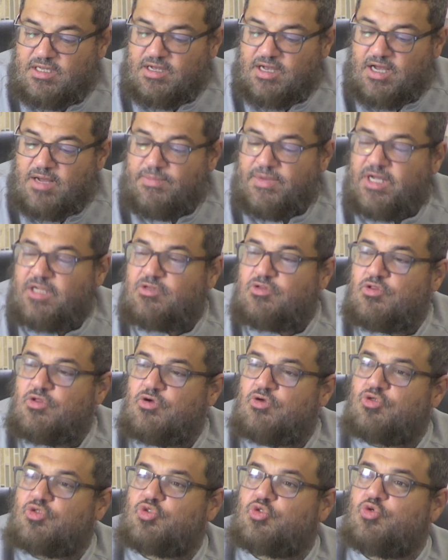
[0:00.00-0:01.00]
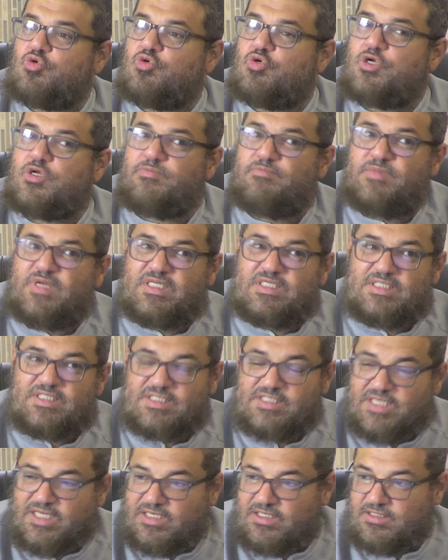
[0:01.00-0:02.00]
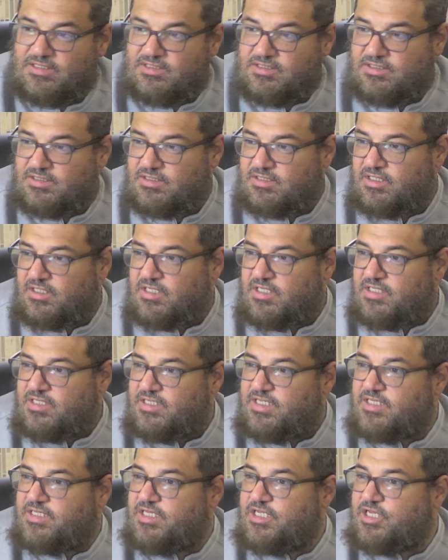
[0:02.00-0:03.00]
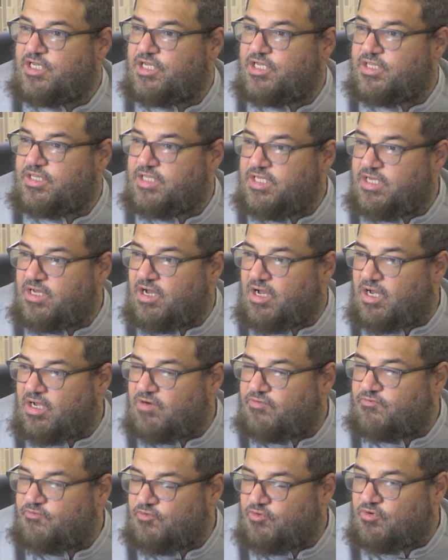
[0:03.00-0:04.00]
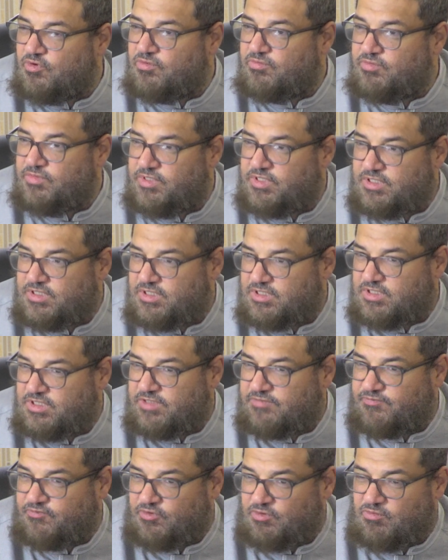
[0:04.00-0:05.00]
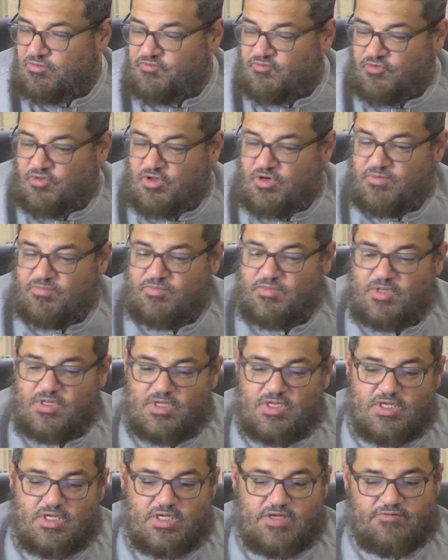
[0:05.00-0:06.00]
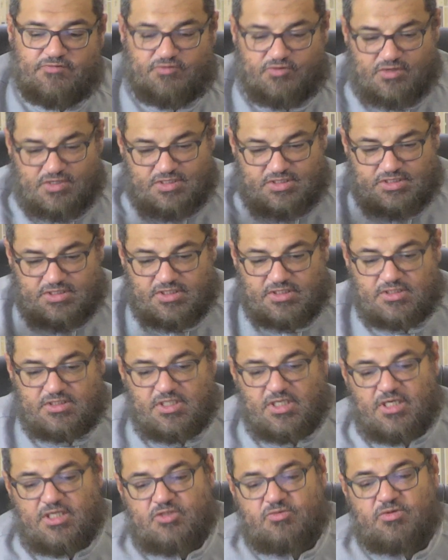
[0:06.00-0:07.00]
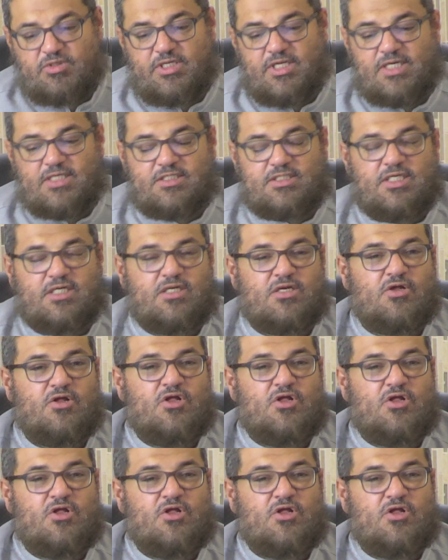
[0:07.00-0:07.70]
about those who commit sins that this is a form of dhulm. For instance, Allah subhanahu wa ta'ala said,